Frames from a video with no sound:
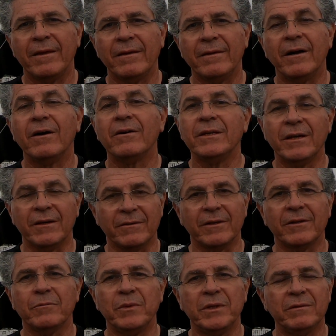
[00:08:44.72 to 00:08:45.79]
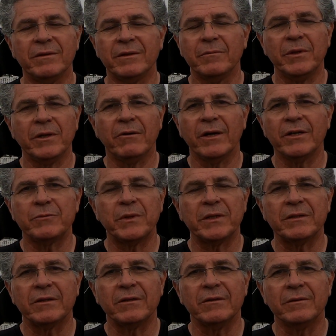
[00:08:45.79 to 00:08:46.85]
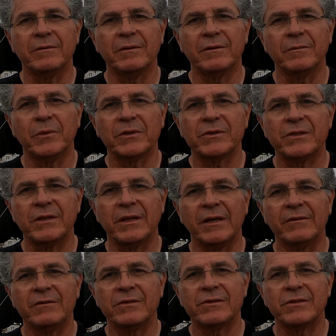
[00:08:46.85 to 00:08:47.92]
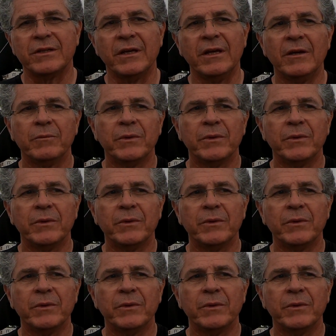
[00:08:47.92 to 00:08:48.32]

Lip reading: Yeah, it'll be a great spectacle on Boxing Day to see.